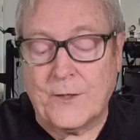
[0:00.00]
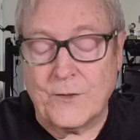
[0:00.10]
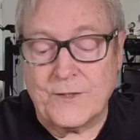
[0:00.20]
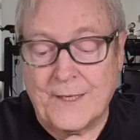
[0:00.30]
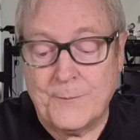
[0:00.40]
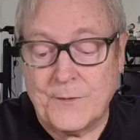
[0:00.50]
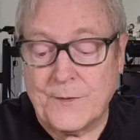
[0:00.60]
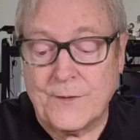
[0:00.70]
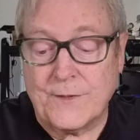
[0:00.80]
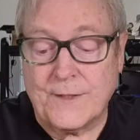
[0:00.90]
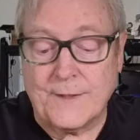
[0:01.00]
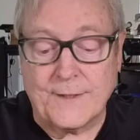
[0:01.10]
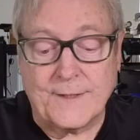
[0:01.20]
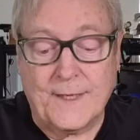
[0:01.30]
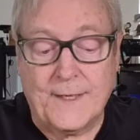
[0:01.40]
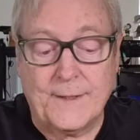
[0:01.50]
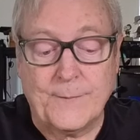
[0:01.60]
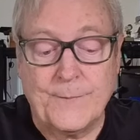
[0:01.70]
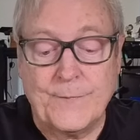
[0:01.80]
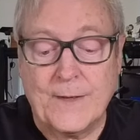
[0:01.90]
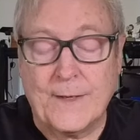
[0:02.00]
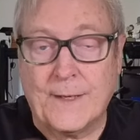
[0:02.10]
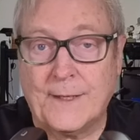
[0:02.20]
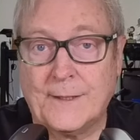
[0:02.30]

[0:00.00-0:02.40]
And at those temperatures in the sun,